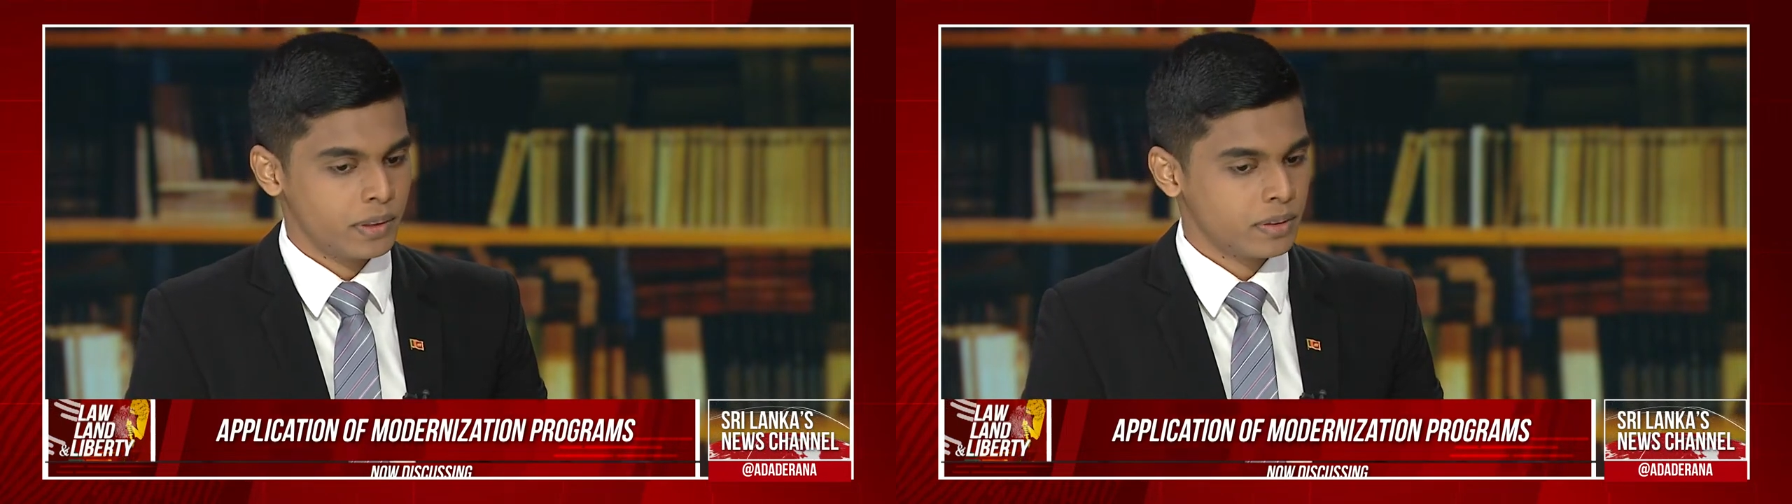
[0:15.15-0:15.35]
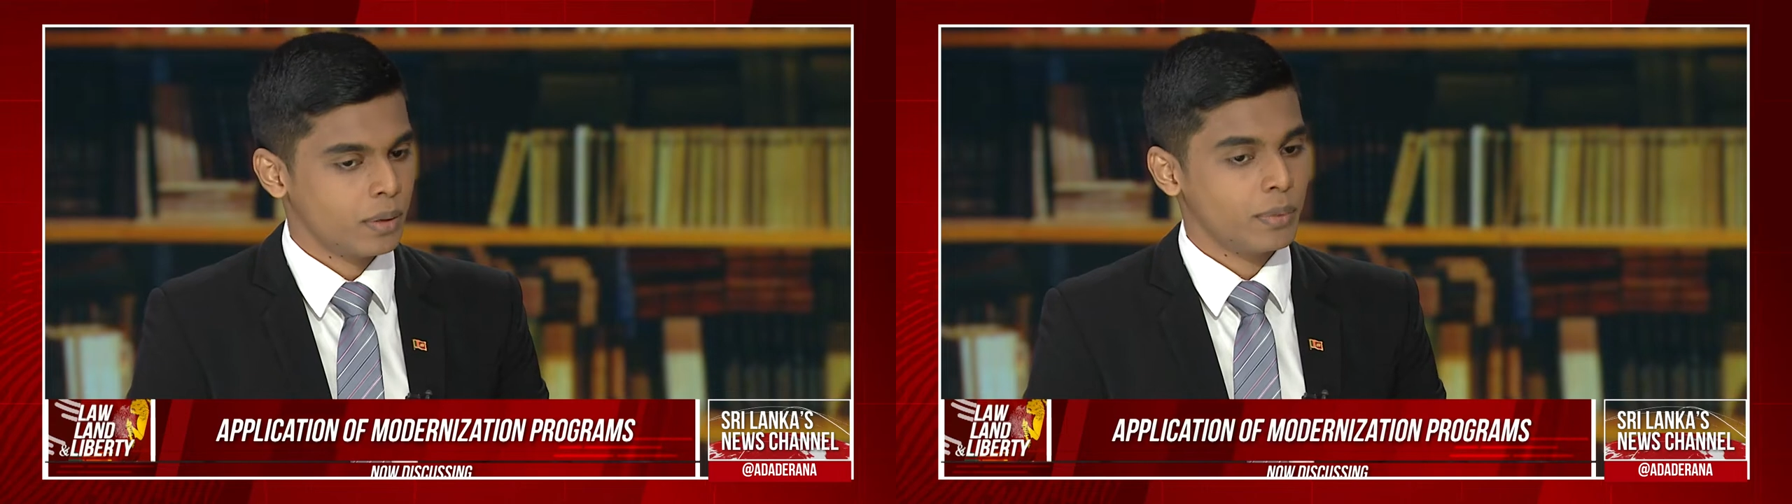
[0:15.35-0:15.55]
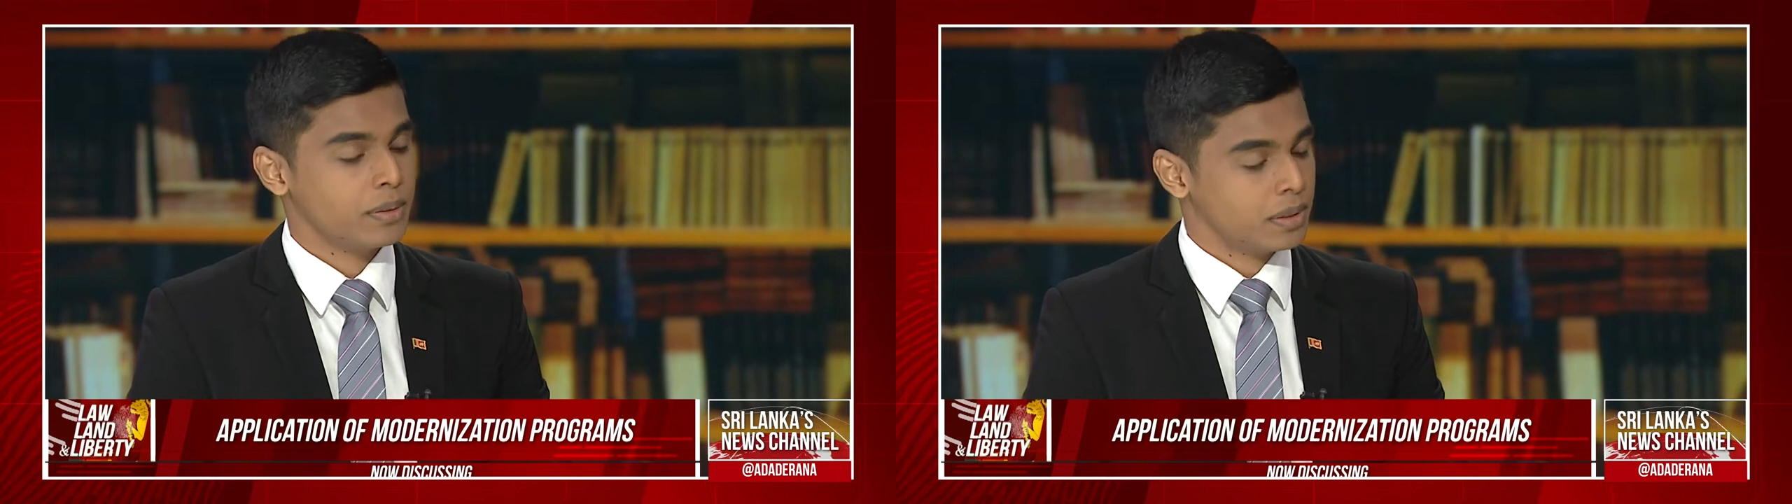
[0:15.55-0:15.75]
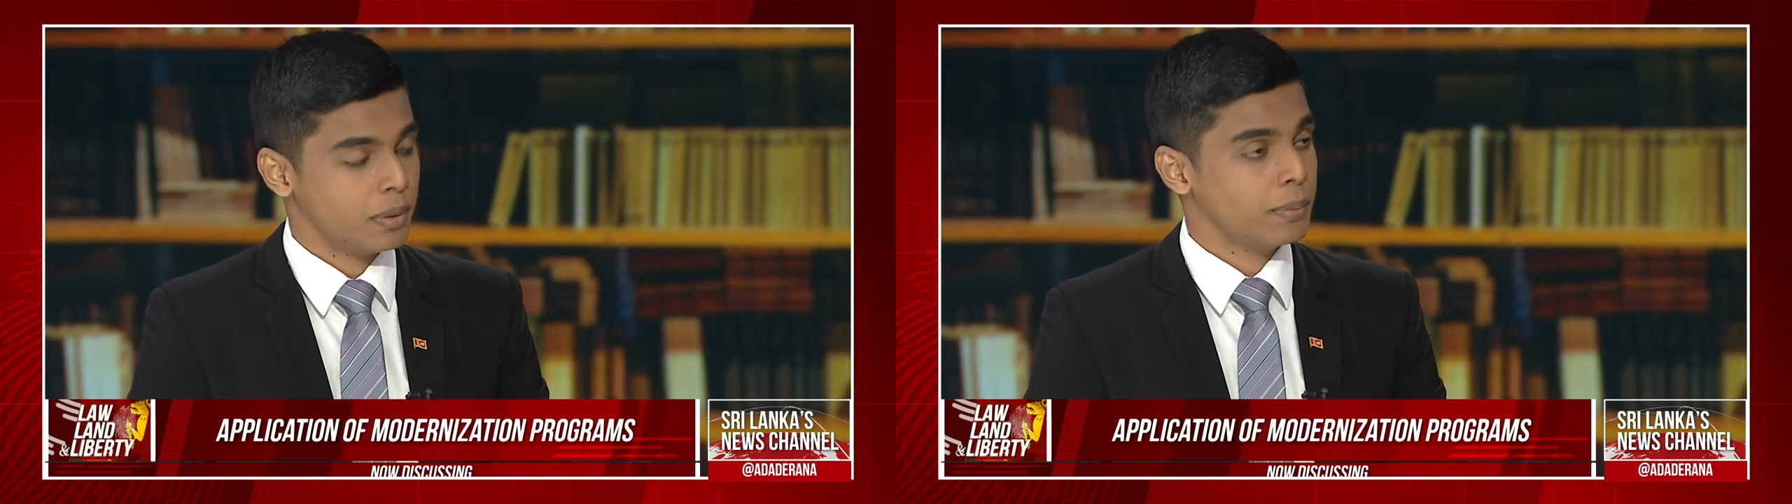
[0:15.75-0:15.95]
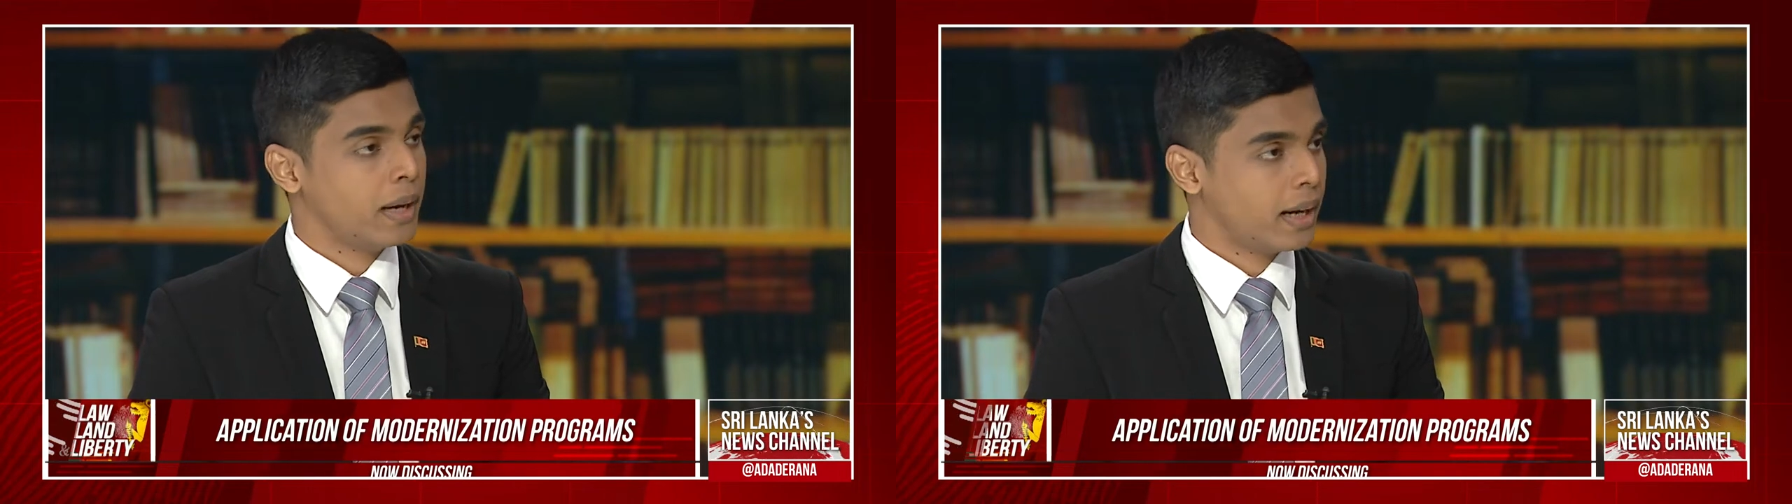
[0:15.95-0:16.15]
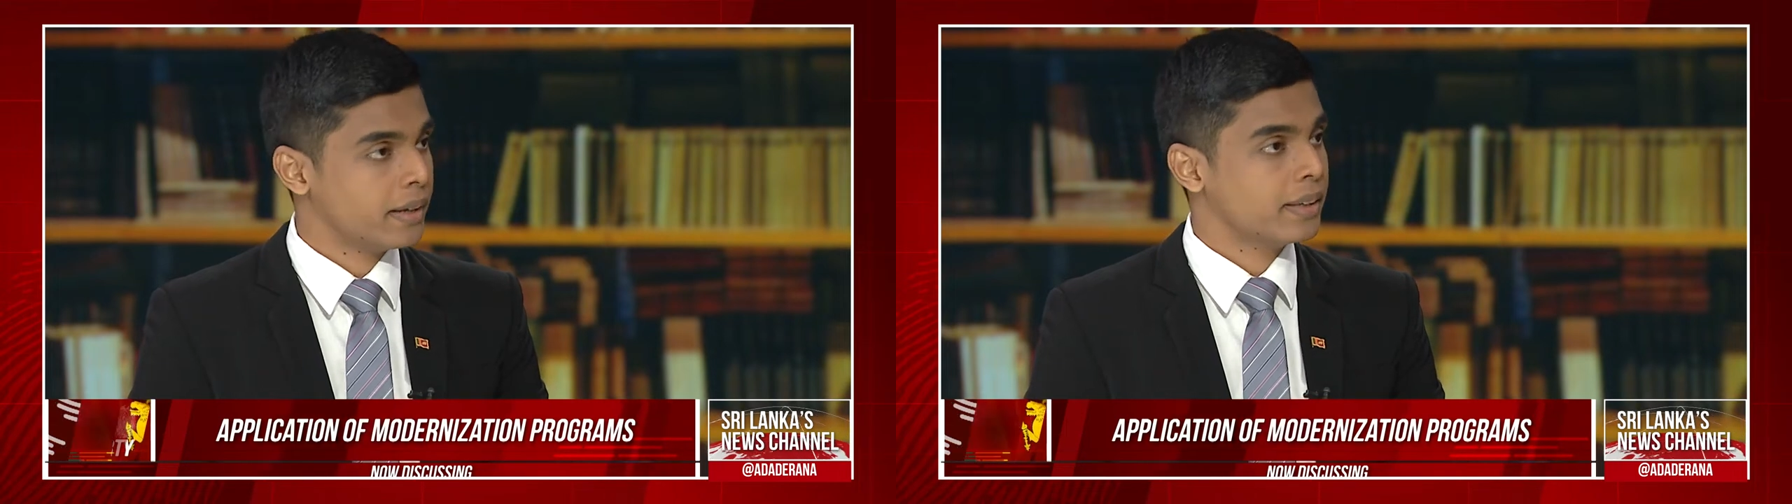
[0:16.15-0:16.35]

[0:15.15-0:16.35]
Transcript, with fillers: sometimes it might be higher